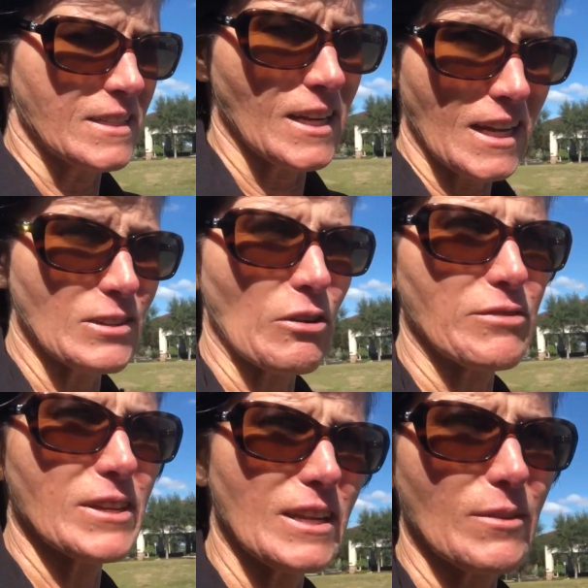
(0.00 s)
today's
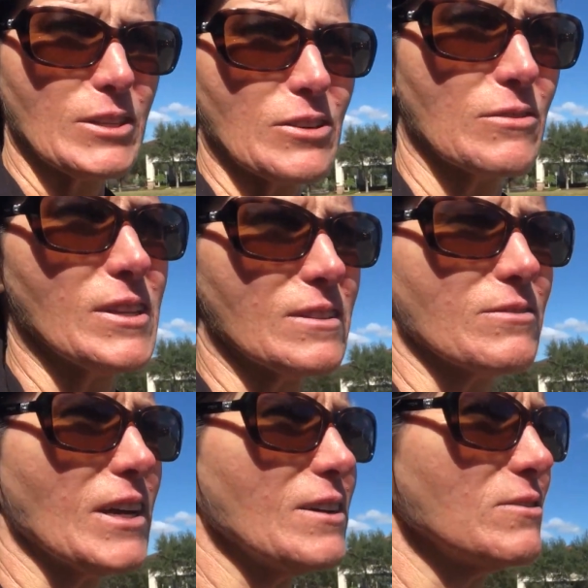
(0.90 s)
hopefully the day we turn things
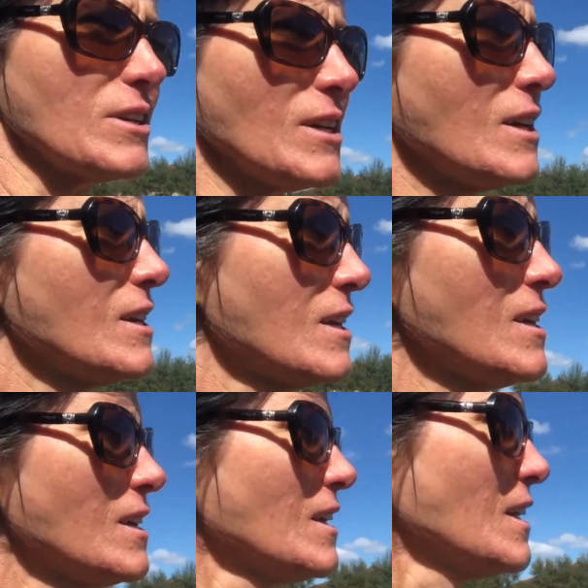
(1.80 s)
around,
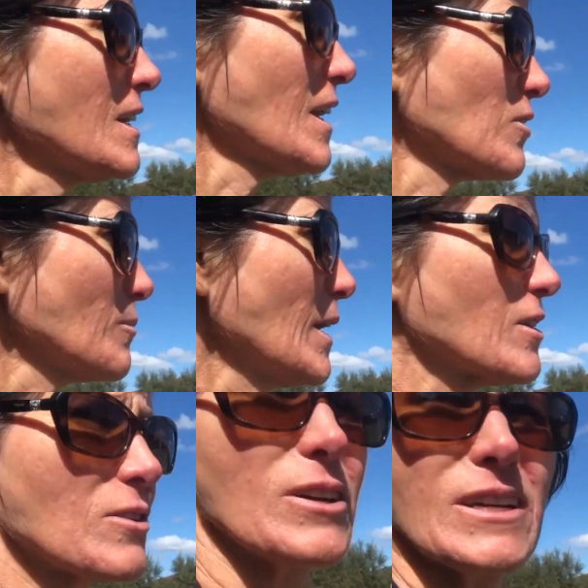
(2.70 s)
get her
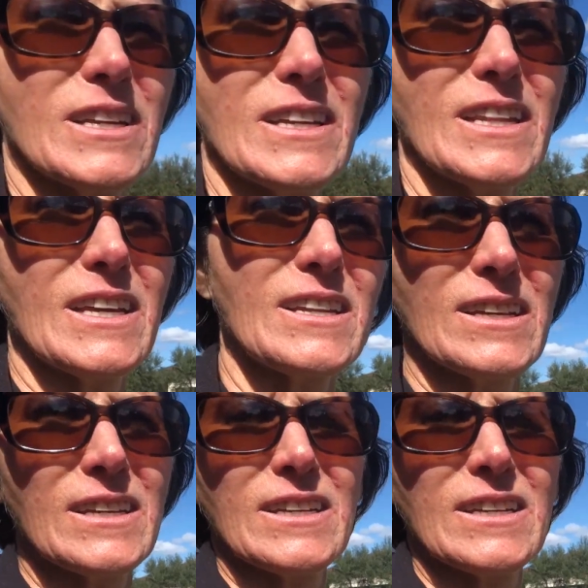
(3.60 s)
better, and then,